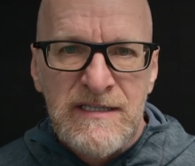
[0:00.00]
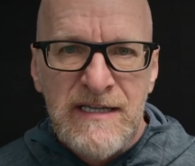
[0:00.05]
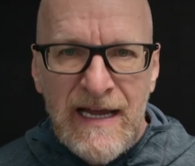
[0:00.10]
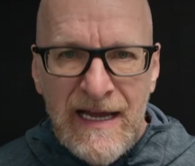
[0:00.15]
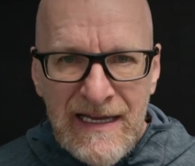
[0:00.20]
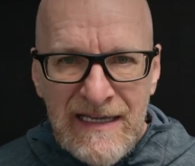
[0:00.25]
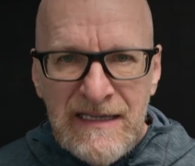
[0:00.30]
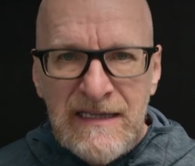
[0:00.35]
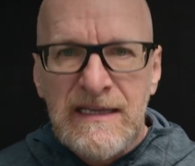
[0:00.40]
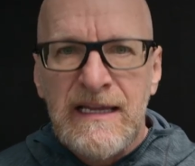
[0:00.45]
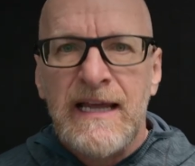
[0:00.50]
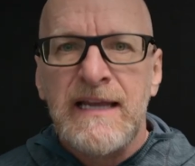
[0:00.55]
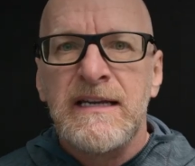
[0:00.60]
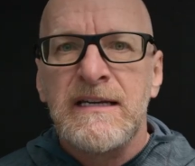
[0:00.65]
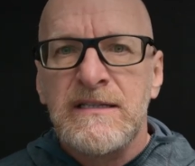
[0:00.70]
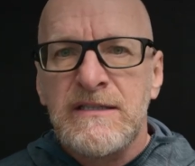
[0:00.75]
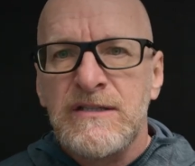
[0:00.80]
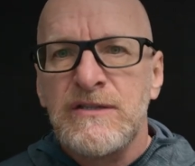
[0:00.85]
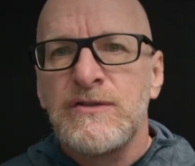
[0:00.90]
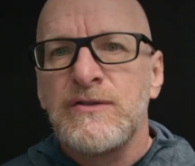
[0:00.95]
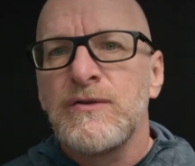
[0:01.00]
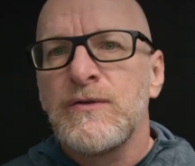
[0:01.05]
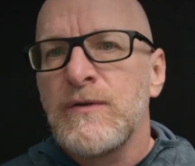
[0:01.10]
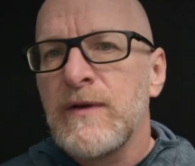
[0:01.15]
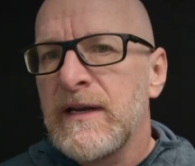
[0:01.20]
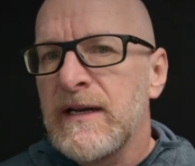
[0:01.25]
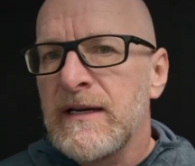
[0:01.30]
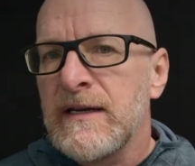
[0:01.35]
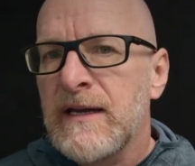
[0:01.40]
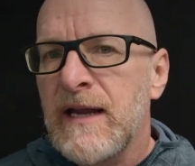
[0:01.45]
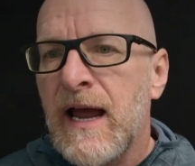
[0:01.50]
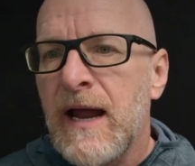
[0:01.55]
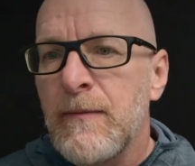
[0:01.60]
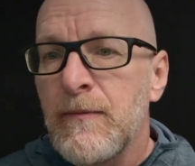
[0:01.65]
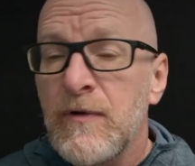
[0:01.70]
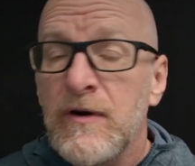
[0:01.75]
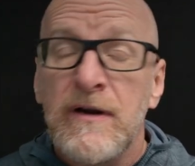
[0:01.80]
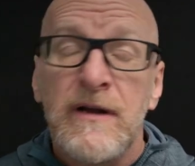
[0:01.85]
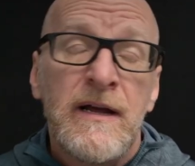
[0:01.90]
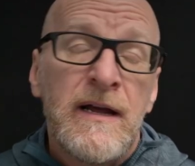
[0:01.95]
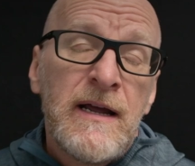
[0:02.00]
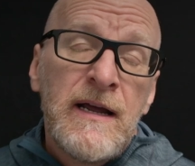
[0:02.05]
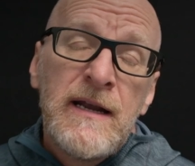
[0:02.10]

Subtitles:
that I like to do in camera.